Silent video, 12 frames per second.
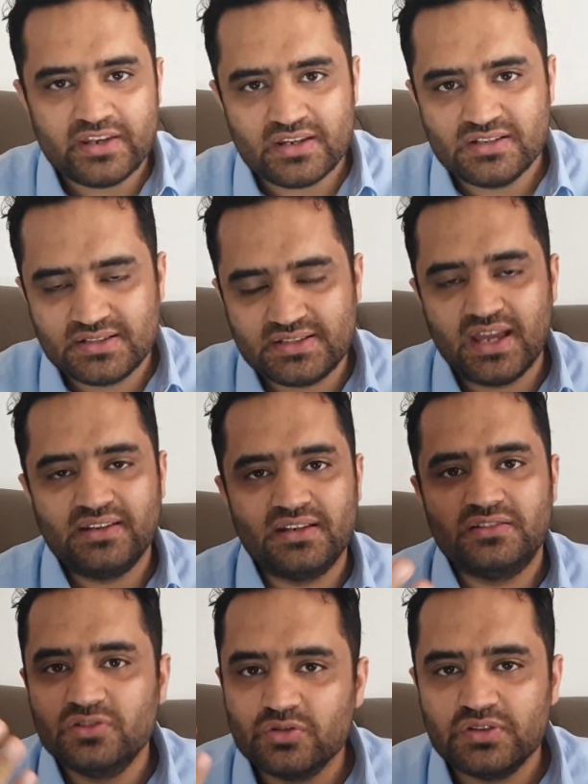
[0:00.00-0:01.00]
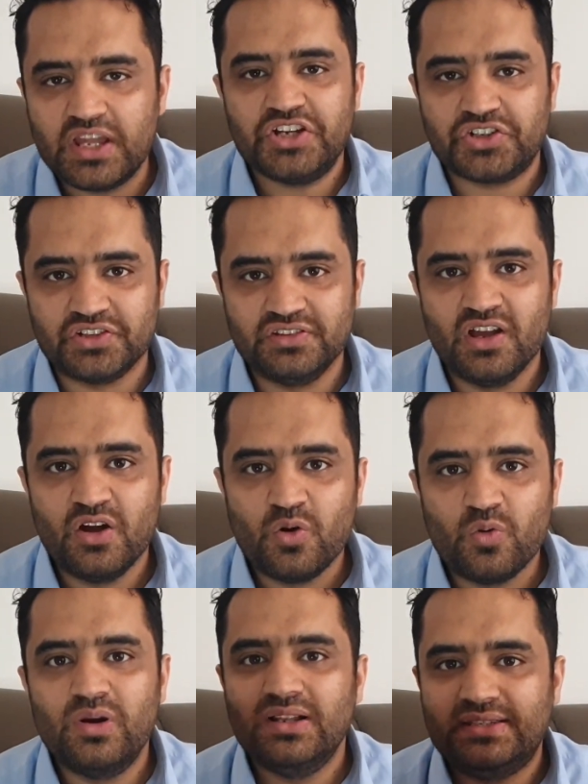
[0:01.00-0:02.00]
can understand that no nation
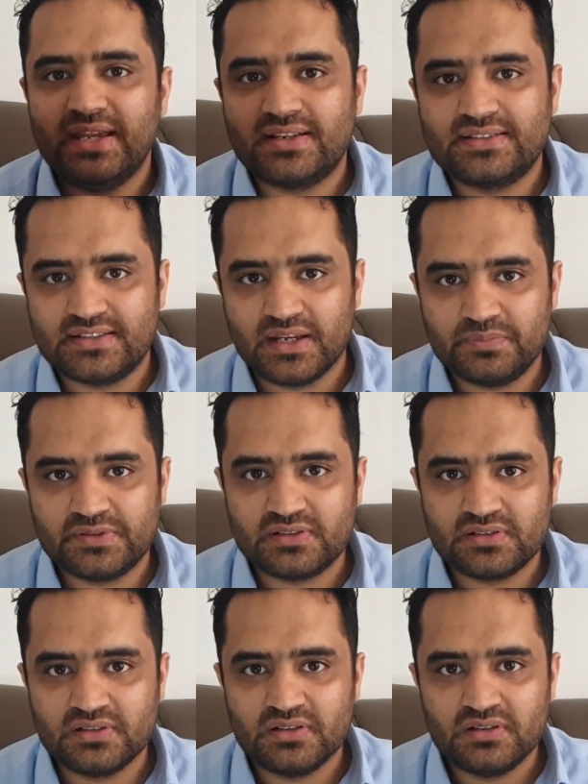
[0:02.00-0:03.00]
will take steps